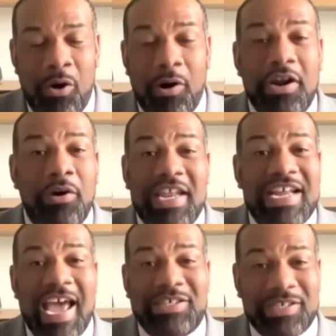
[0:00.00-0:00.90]
or no, he
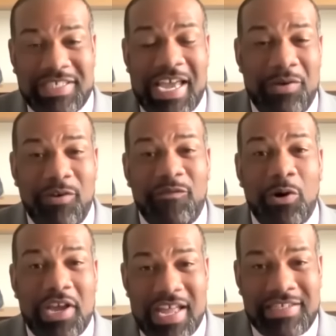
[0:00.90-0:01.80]
didn't actually say he would
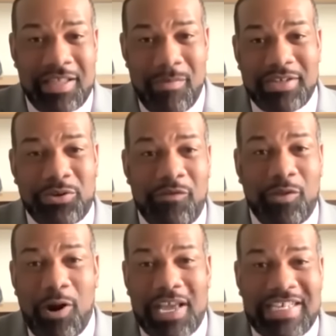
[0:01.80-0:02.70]
vote against the measure in
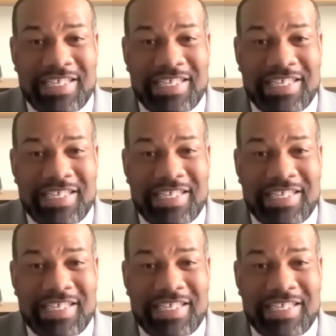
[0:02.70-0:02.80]
Florida.